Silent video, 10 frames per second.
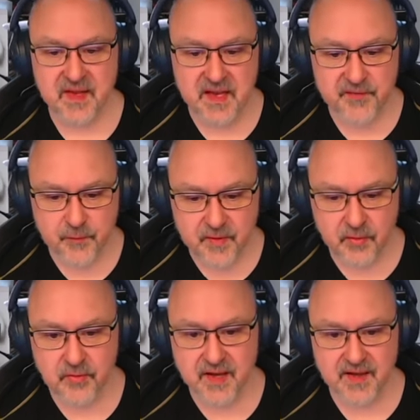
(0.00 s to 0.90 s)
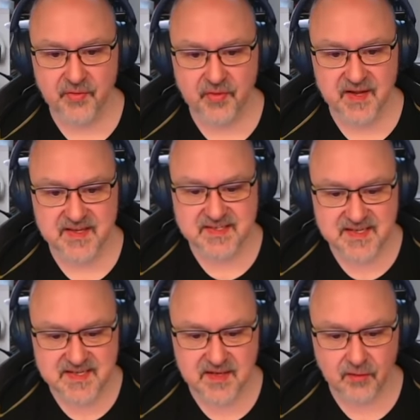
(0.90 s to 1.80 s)
if we look at these,
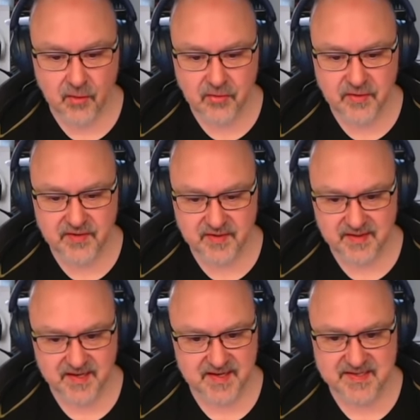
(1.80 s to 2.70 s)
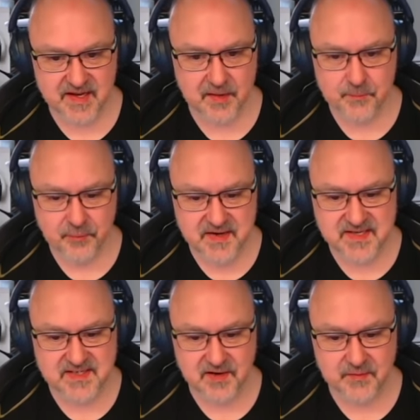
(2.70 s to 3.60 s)
these are longer than these, and I'm
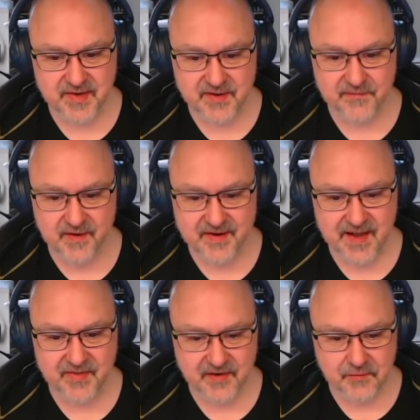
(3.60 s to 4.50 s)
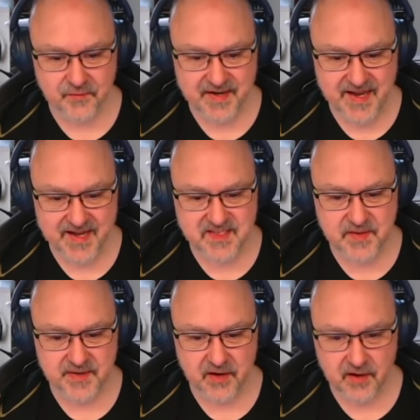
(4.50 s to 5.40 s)
pretty certain we're going to find out that green has to
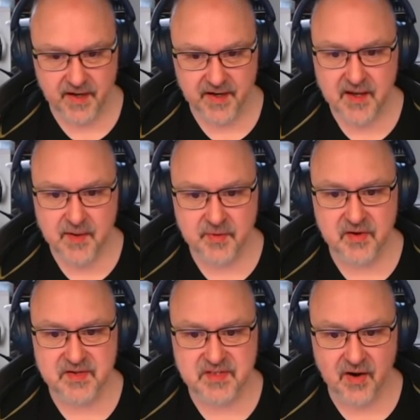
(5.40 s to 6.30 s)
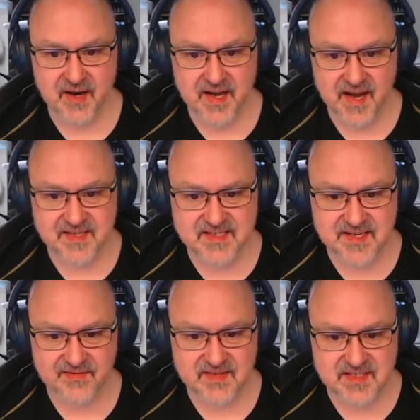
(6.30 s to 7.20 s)
be high because nine, eight,
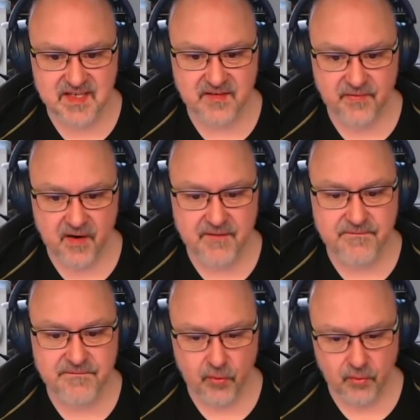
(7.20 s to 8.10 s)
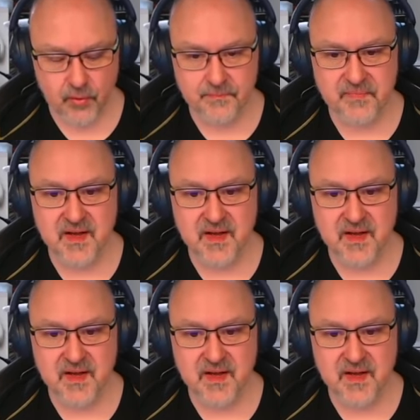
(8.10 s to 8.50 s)
seven, six, five, four.